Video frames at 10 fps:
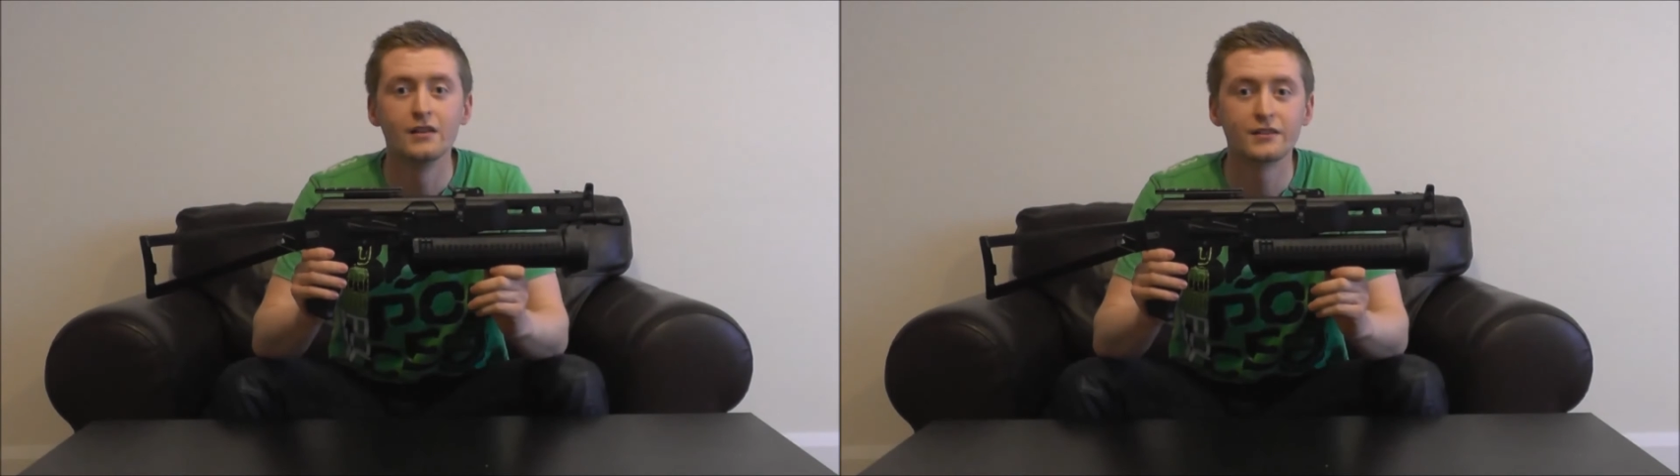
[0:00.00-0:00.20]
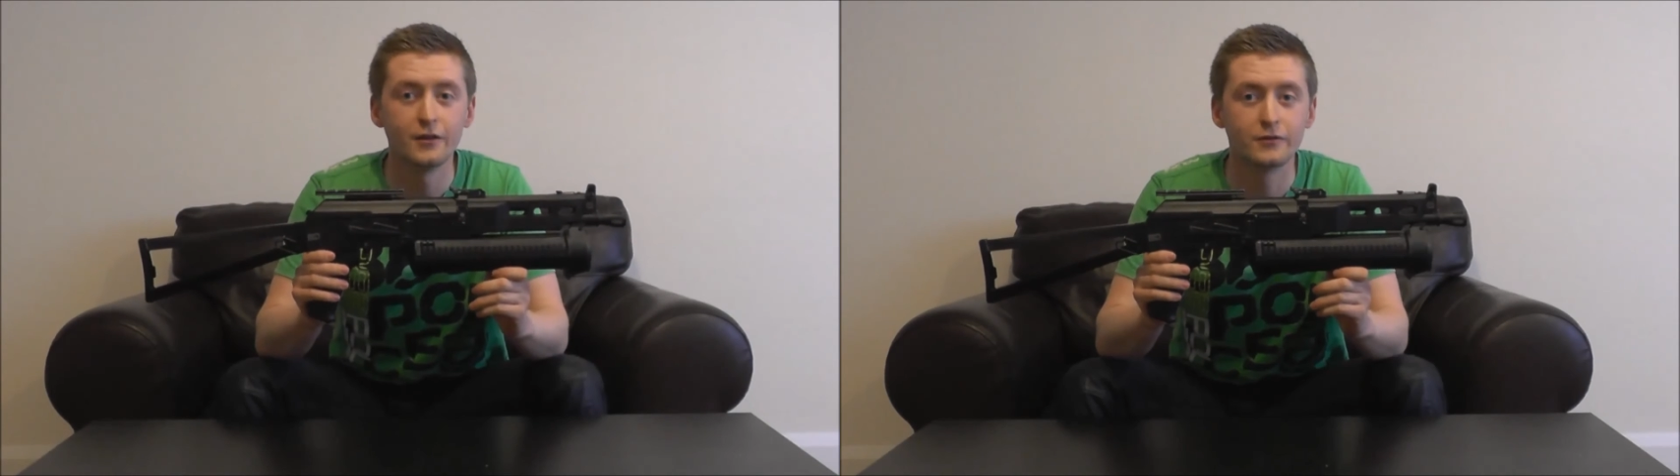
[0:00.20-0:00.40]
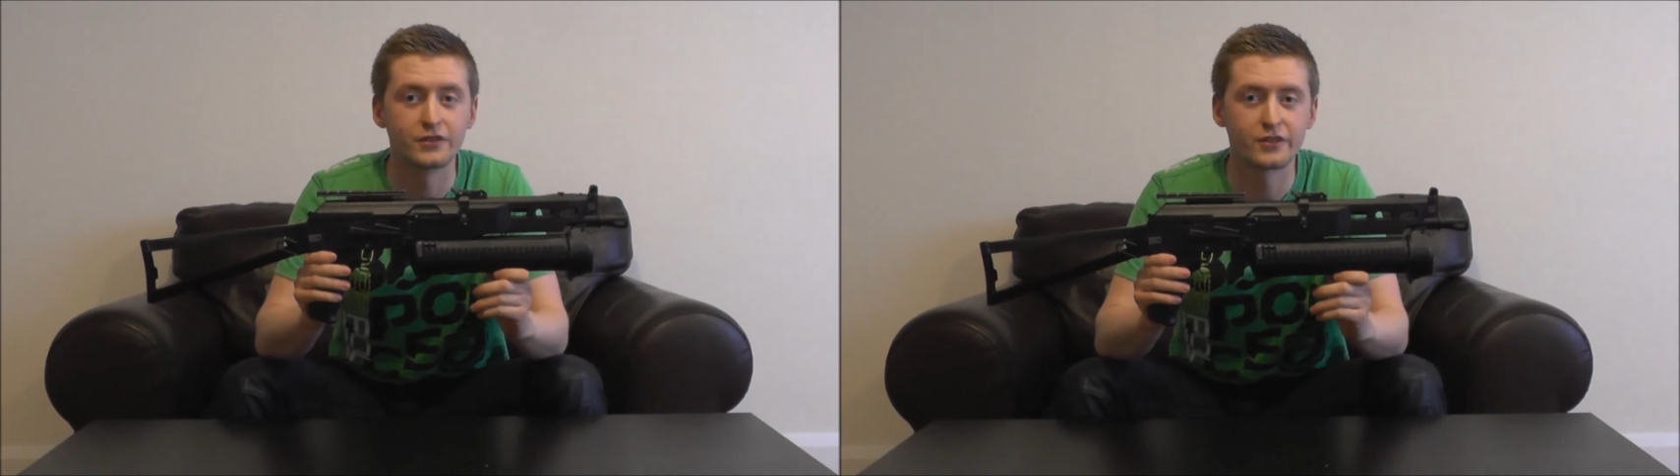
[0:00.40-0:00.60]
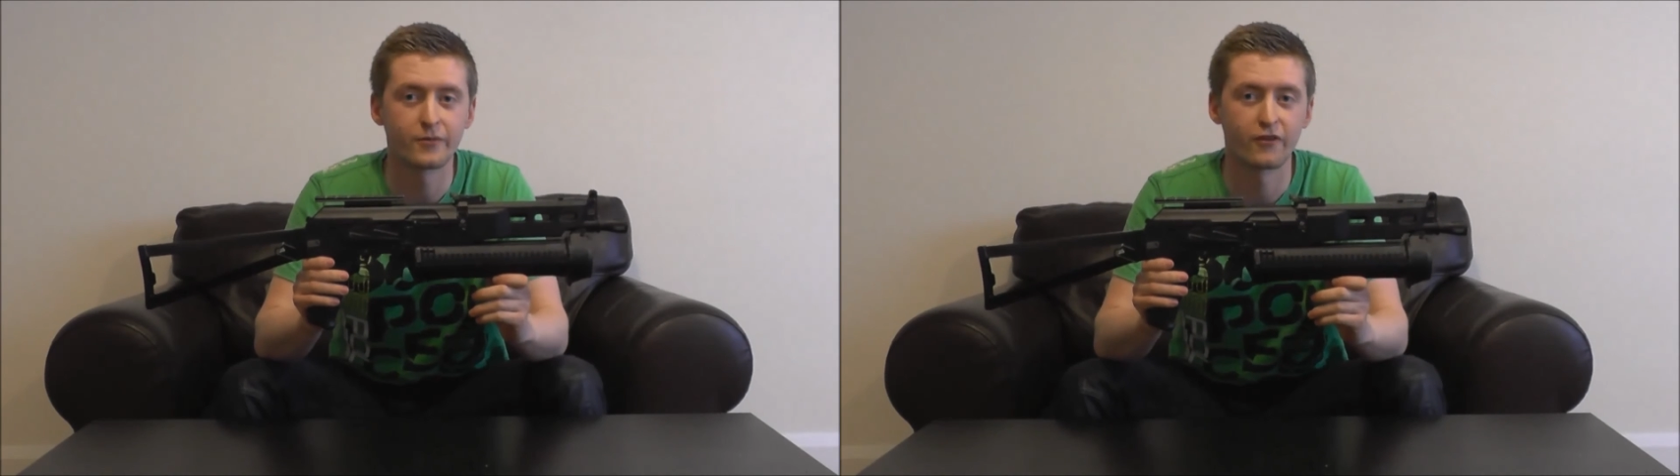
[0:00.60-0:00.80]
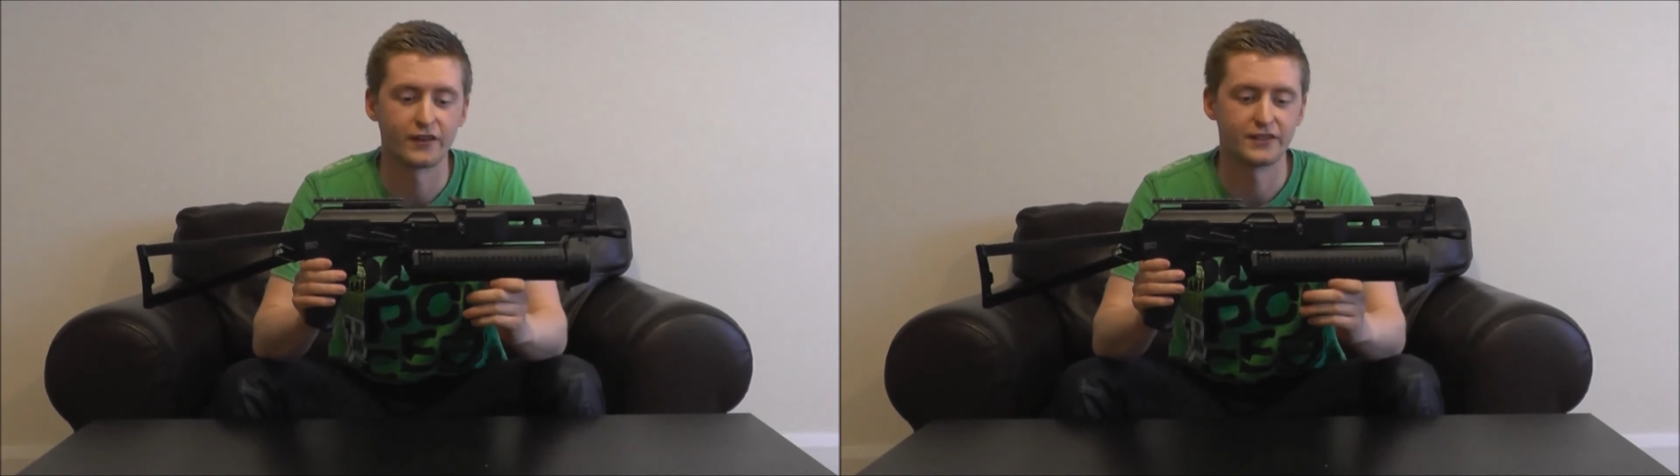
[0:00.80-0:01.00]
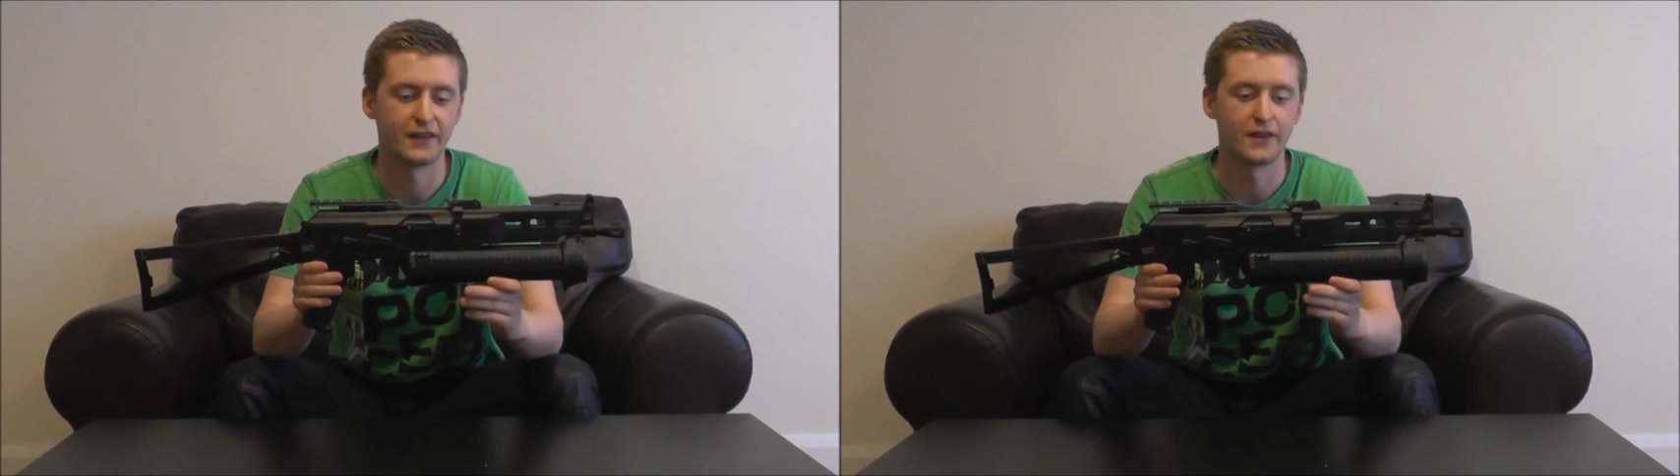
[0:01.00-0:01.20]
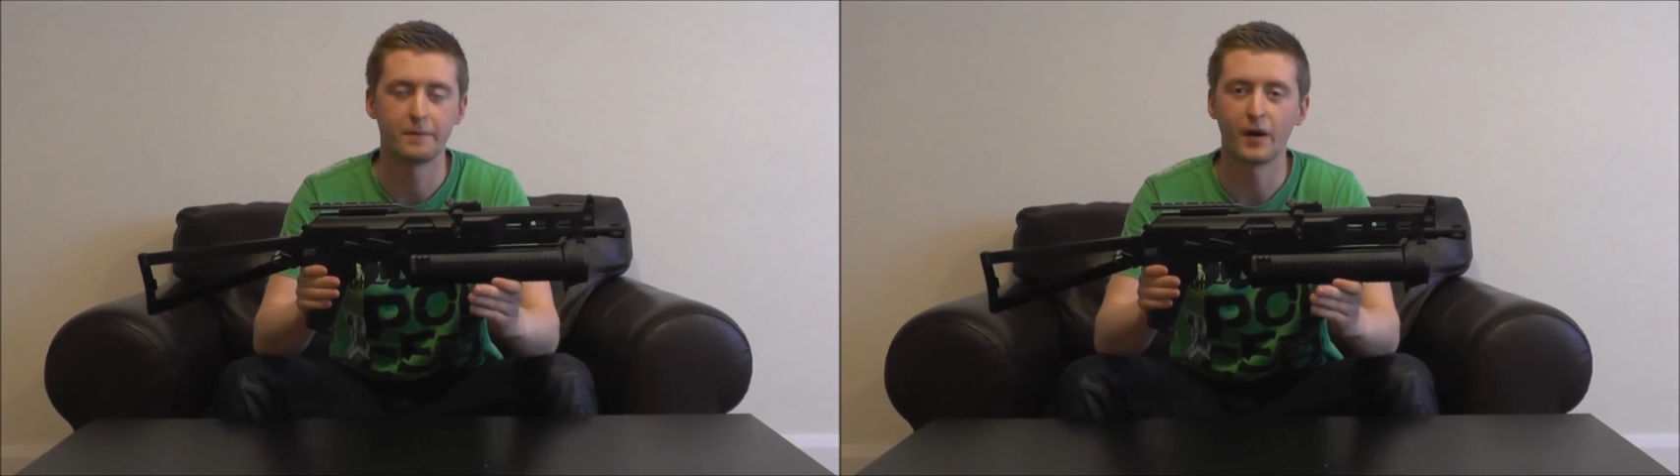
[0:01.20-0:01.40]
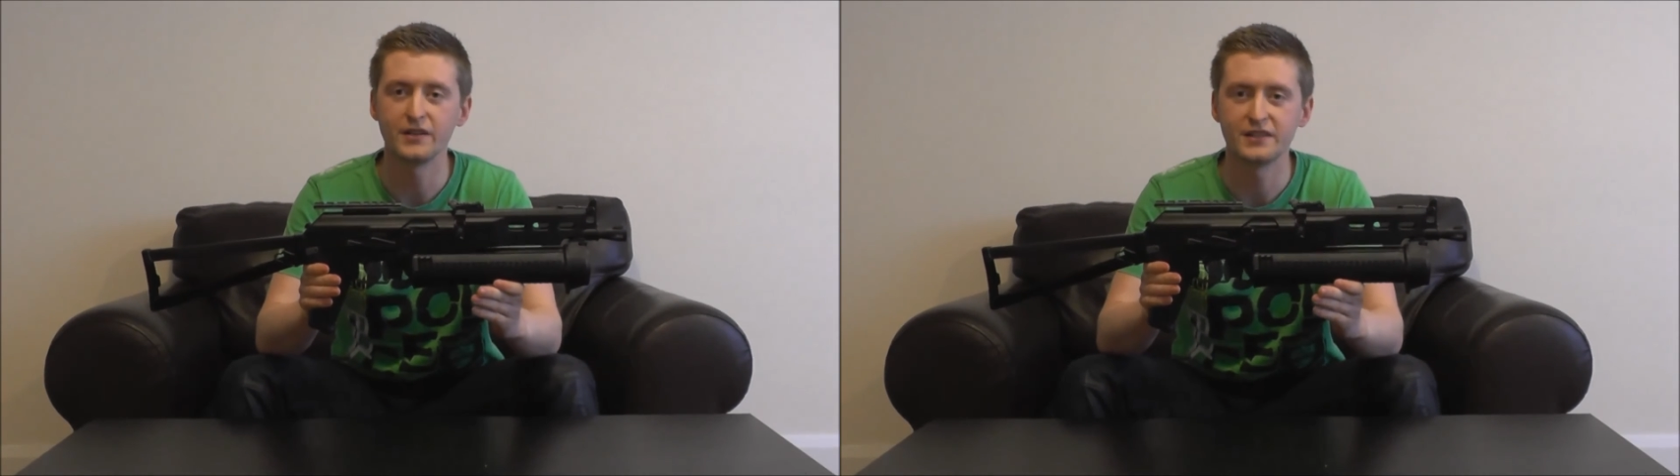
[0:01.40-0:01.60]
So, to summarise then,
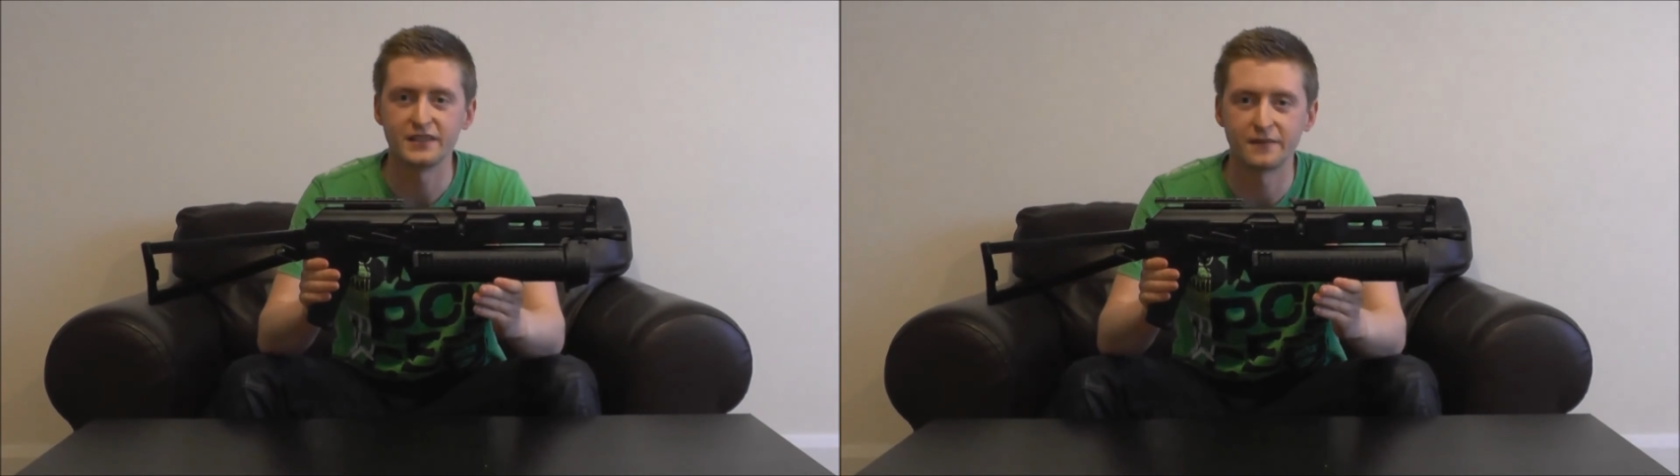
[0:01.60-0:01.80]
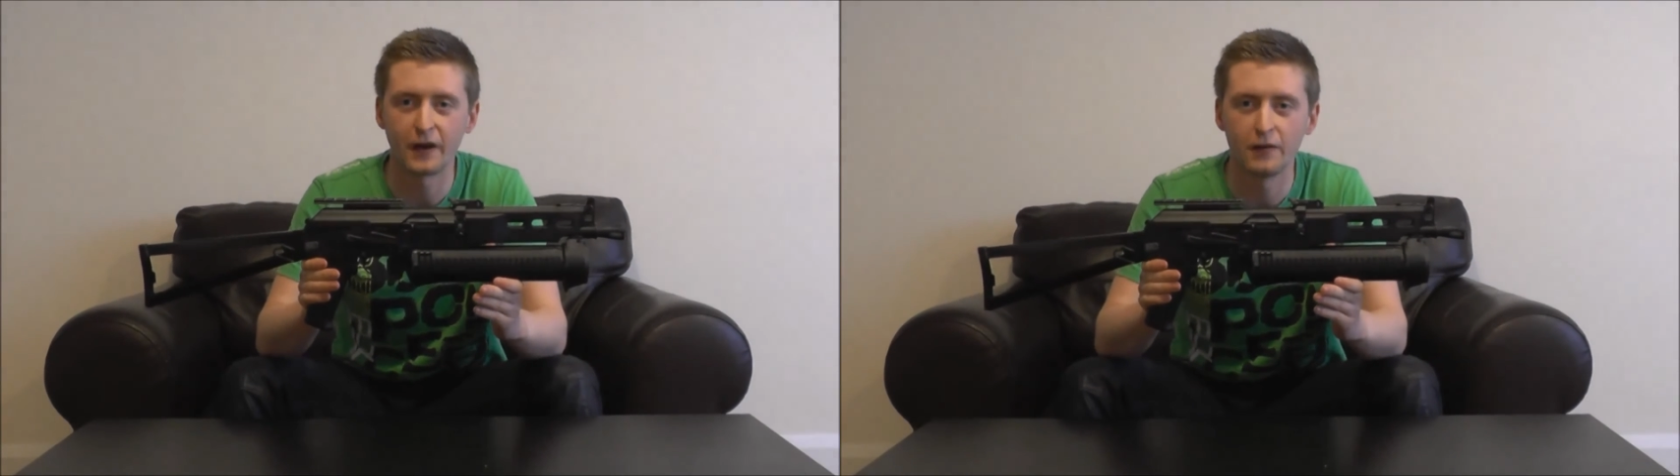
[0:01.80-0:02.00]
the Bizon is a